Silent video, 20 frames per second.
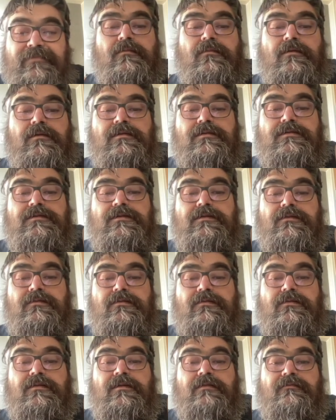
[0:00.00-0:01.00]
1, 2,
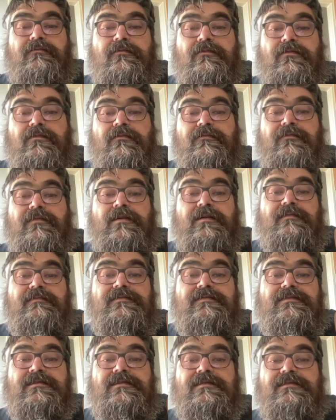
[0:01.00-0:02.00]
3, 4,
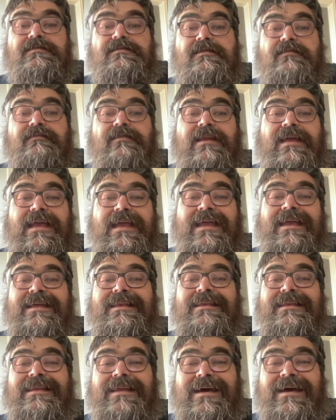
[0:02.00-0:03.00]
5, 6, 7,
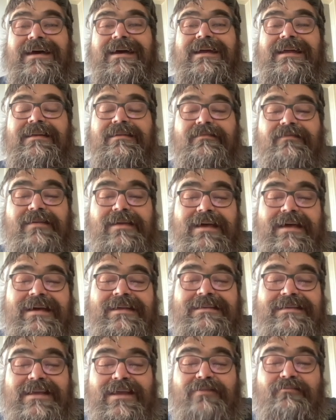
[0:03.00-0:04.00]
8, 9.
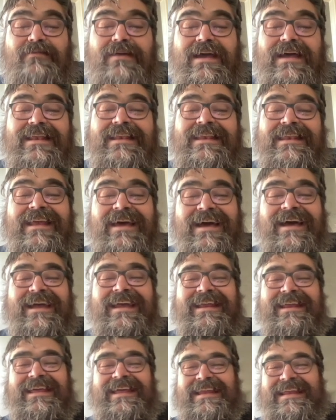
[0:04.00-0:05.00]
God damn, we got 9
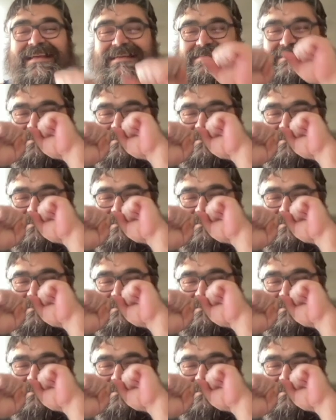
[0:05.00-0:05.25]
in it,